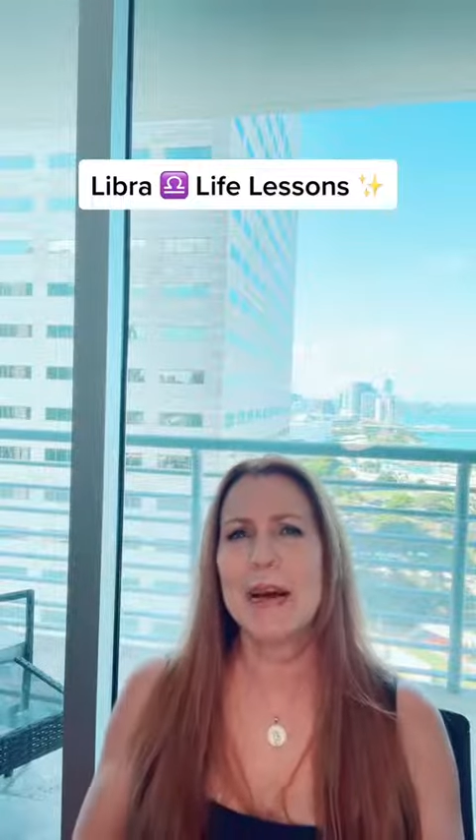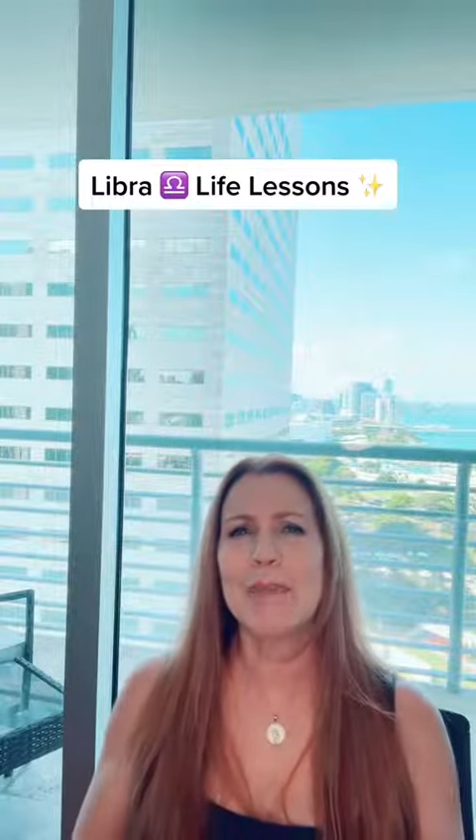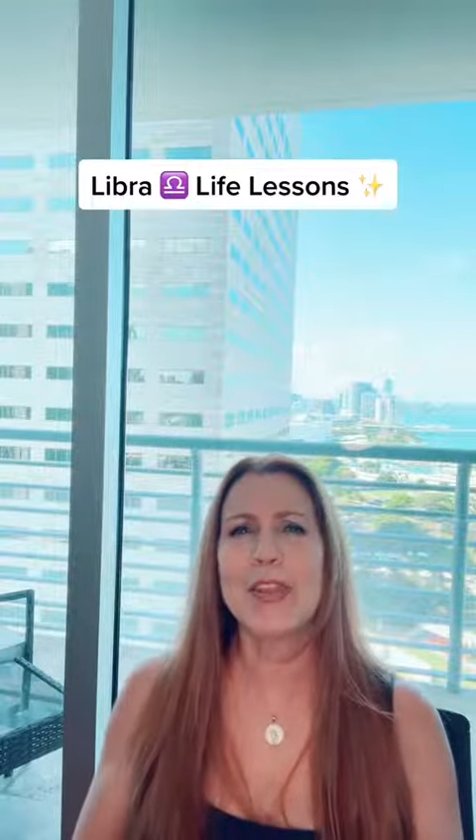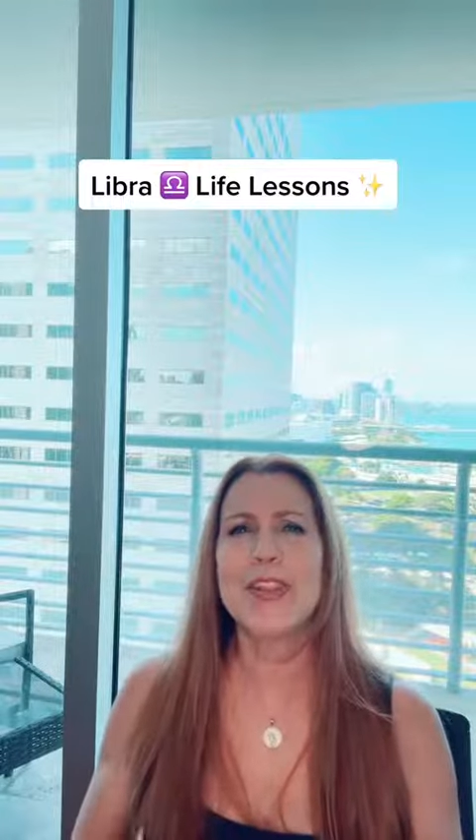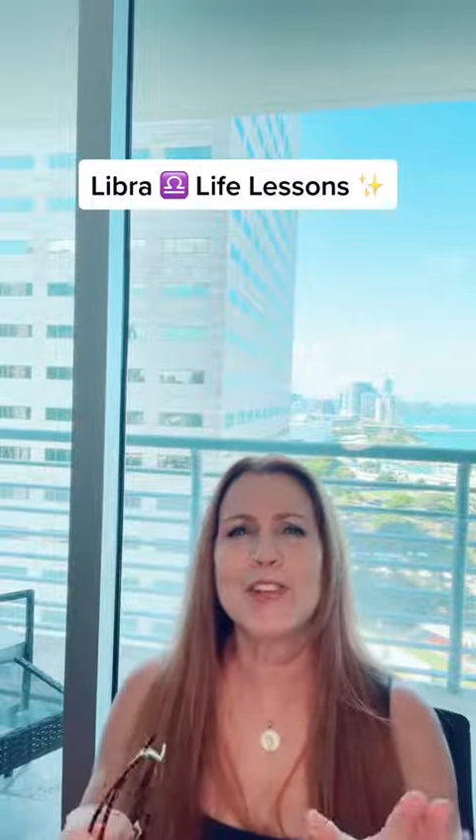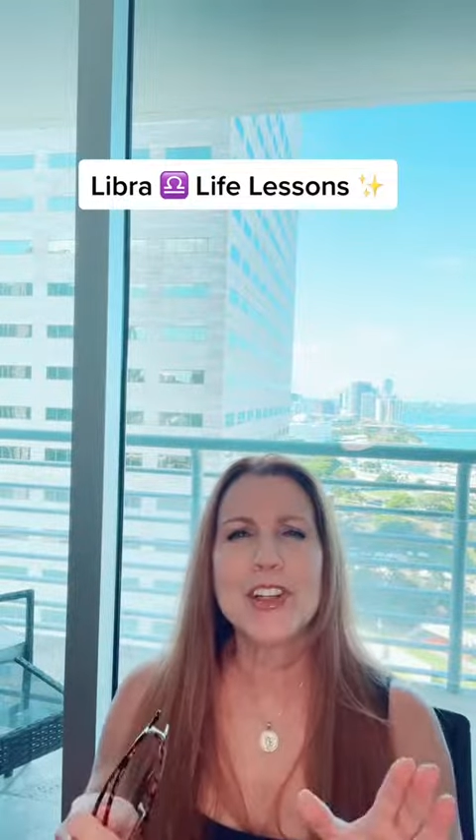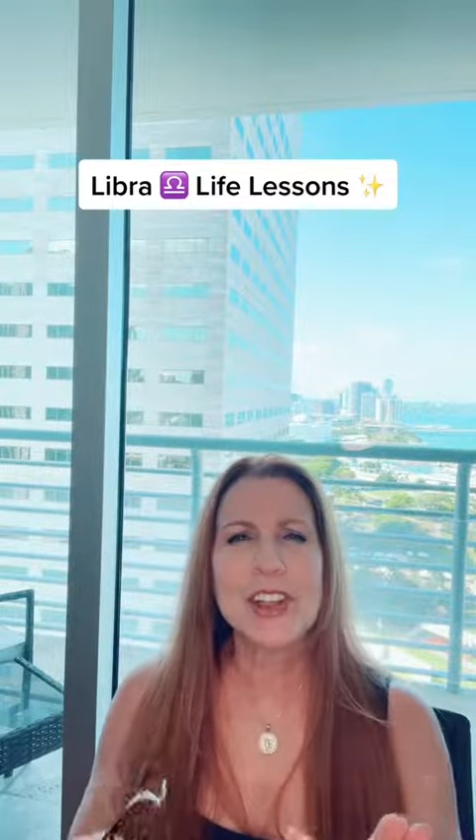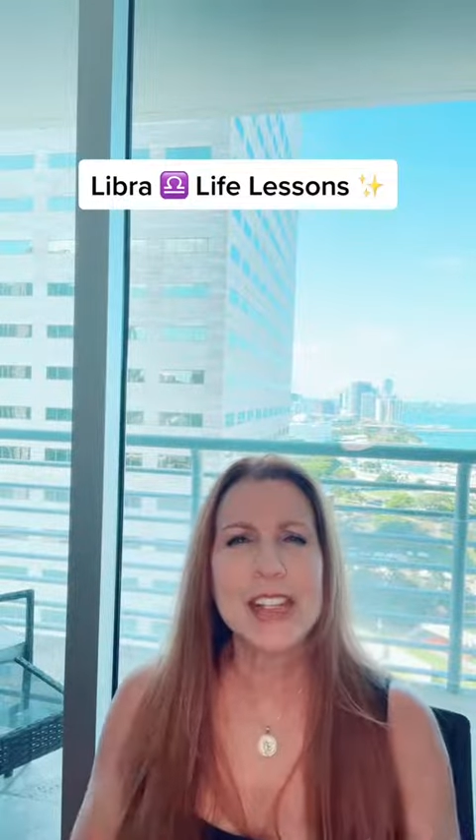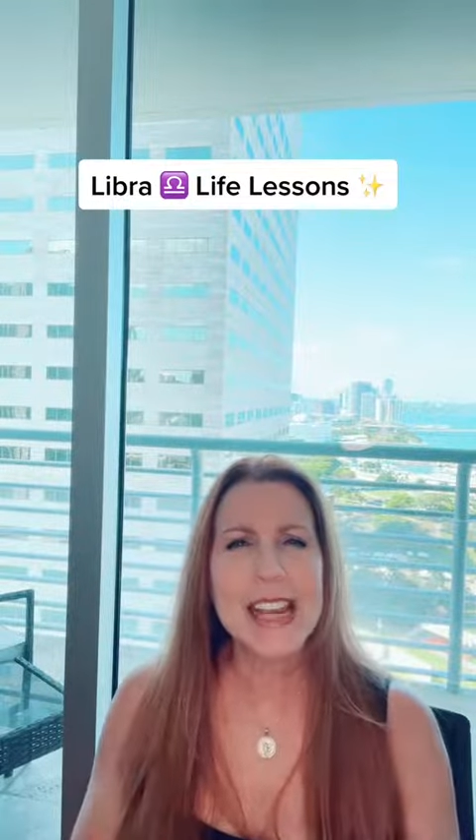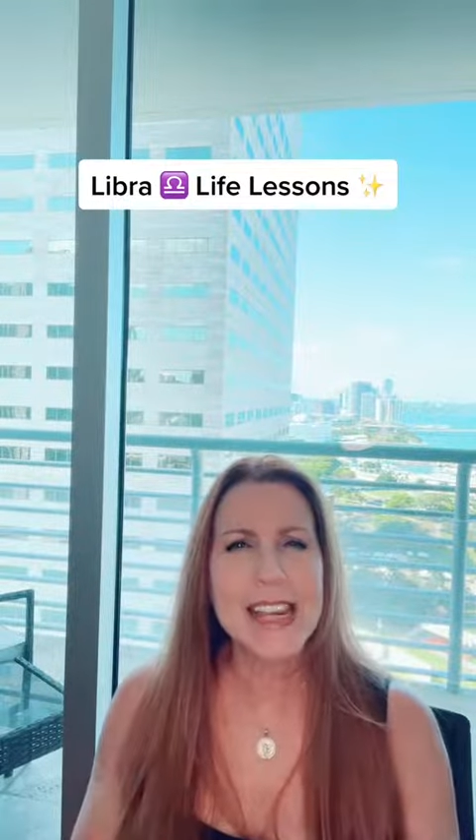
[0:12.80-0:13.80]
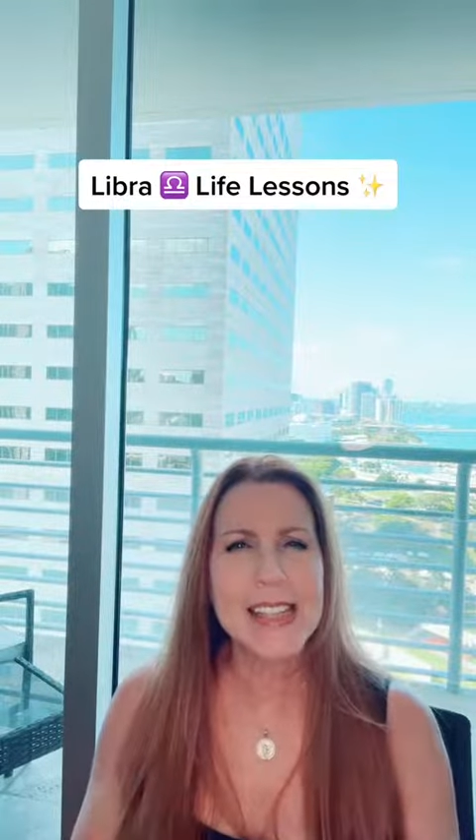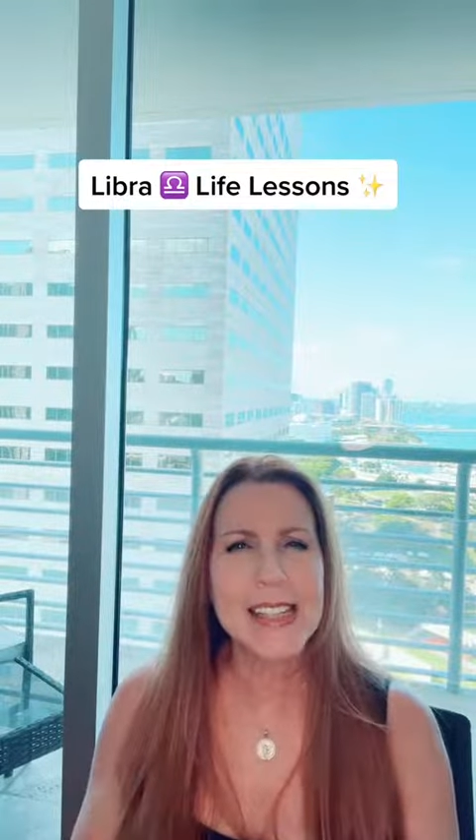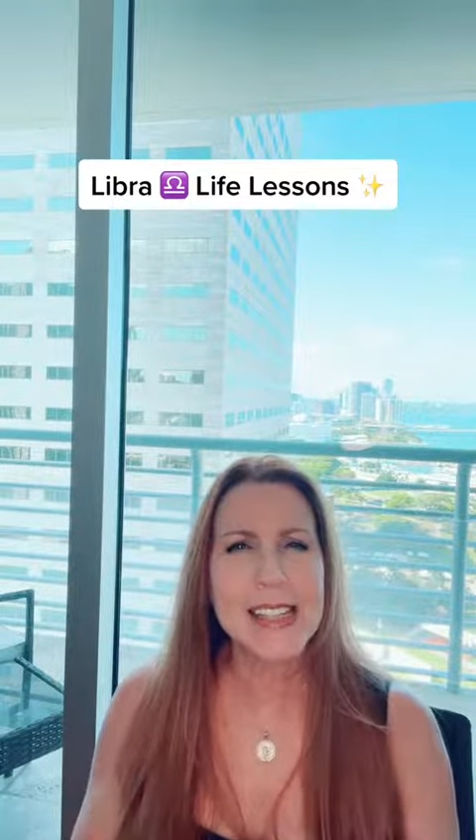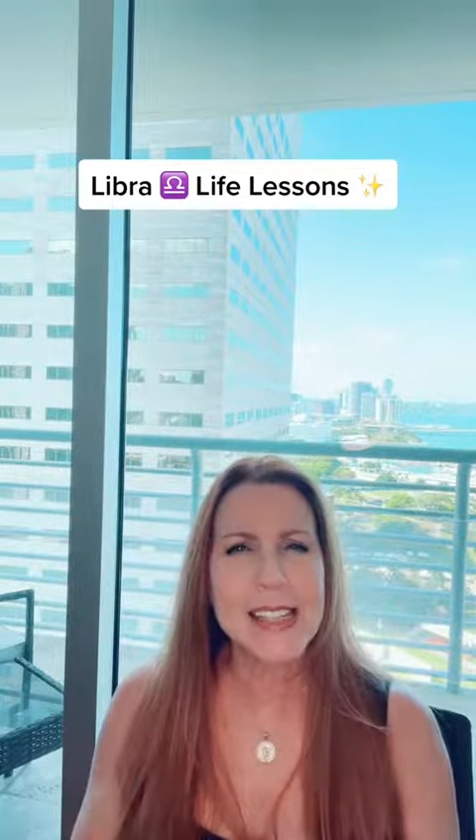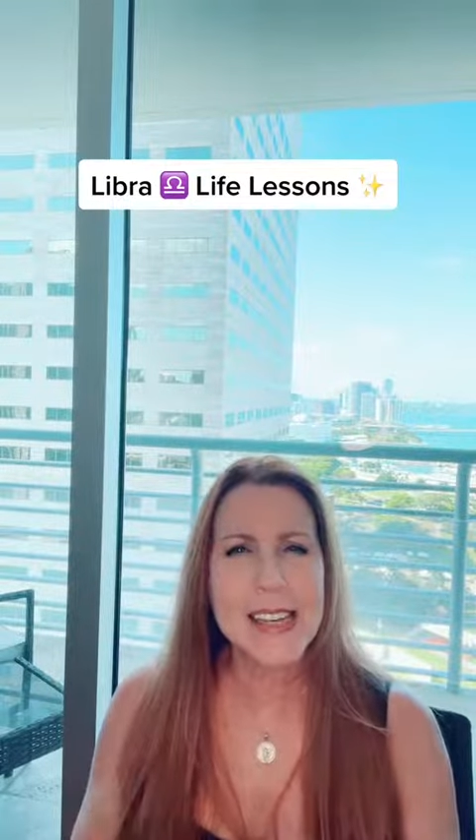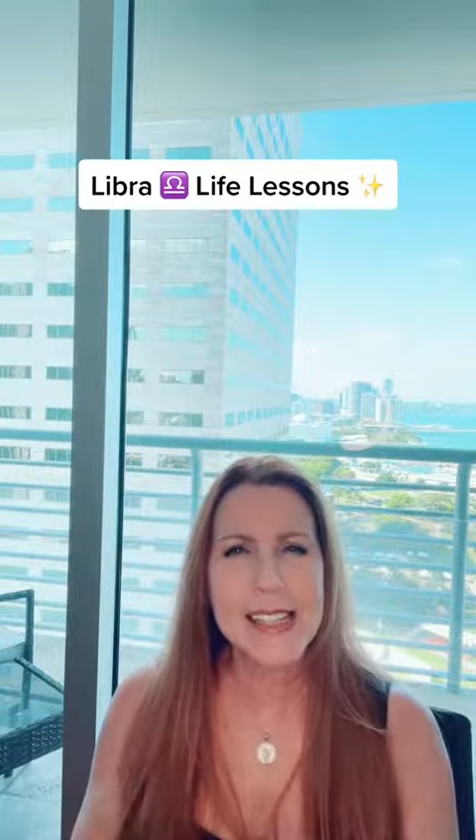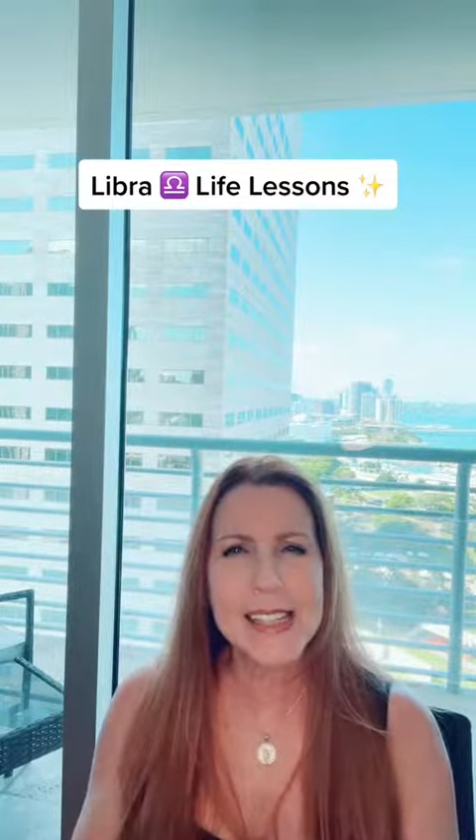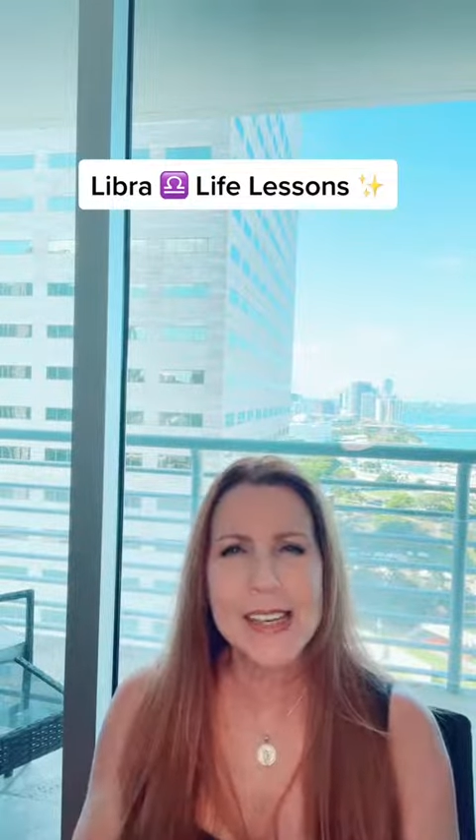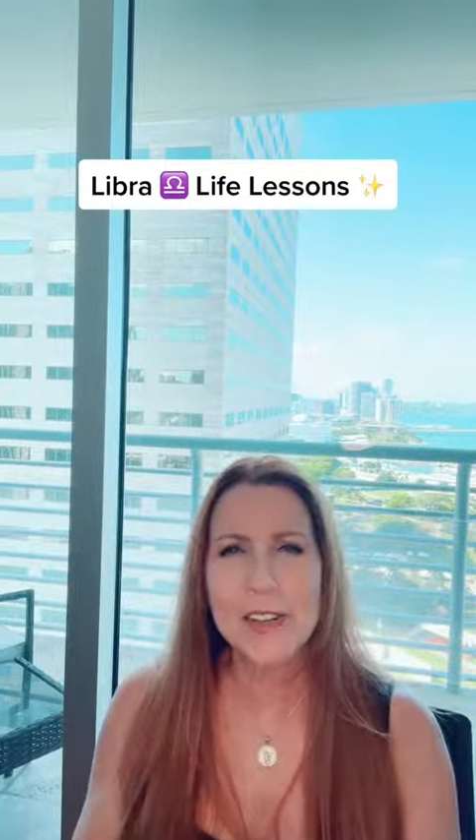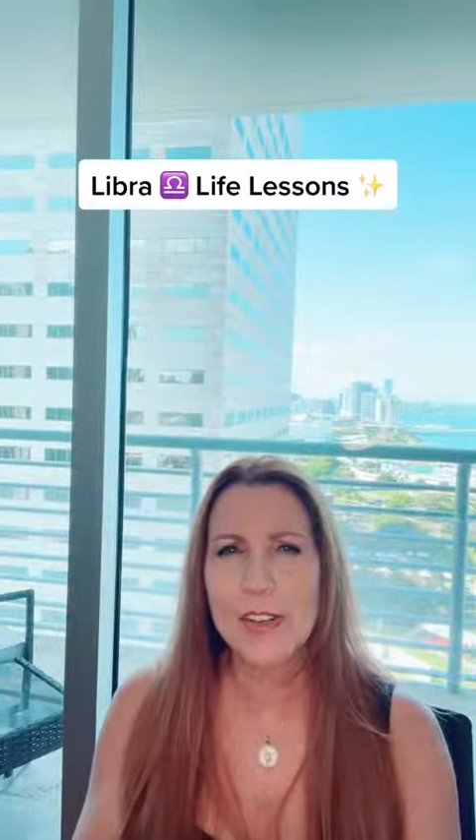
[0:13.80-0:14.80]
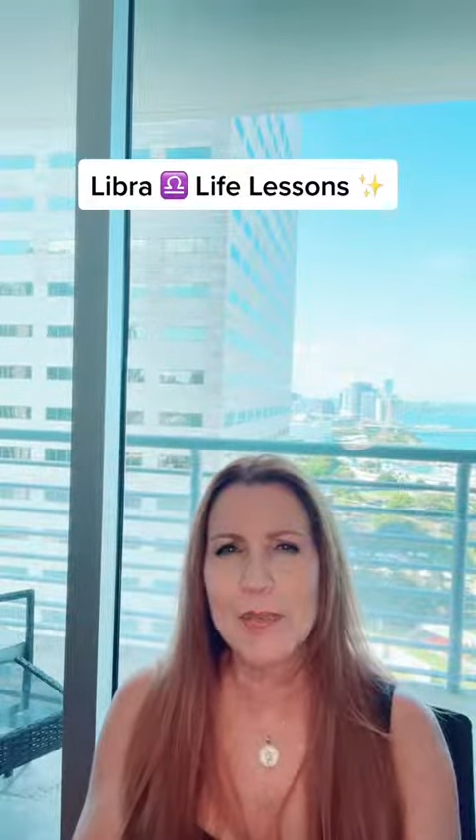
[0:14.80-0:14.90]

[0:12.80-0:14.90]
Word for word: but there does exist a center